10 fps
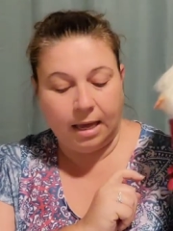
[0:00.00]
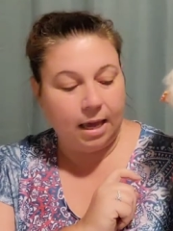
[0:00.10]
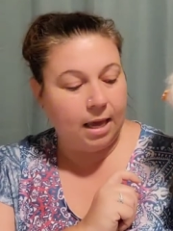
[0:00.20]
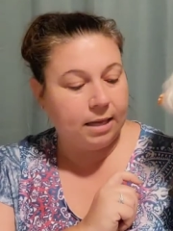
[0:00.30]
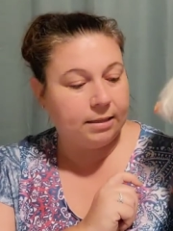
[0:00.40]

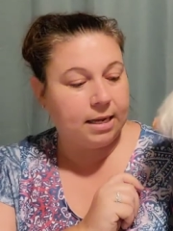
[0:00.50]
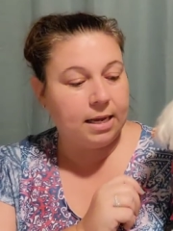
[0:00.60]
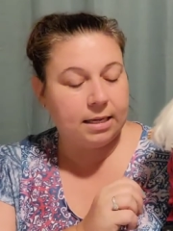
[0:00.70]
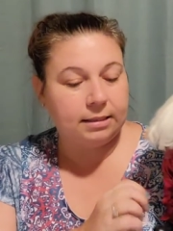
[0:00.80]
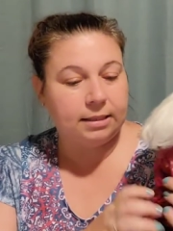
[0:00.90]
and he
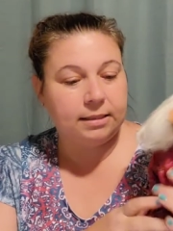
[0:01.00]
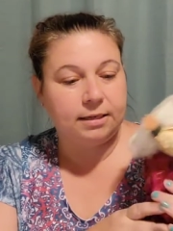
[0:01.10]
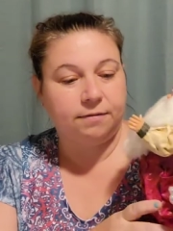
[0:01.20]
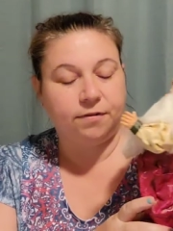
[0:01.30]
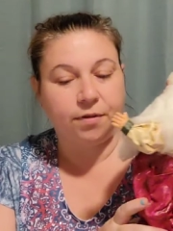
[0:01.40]
is
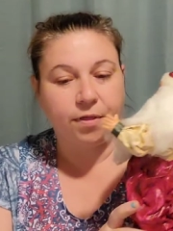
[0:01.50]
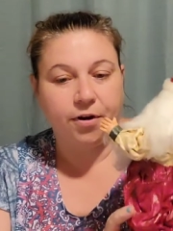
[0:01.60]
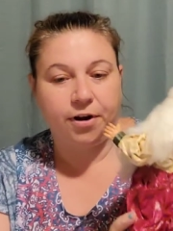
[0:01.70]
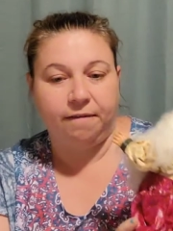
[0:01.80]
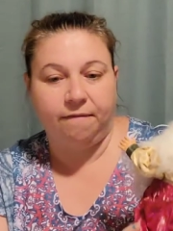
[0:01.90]
listed for
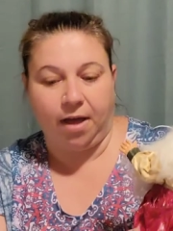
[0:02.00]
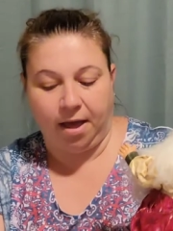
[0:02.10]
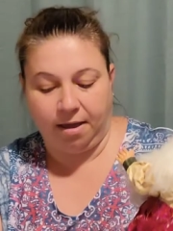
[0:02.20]
35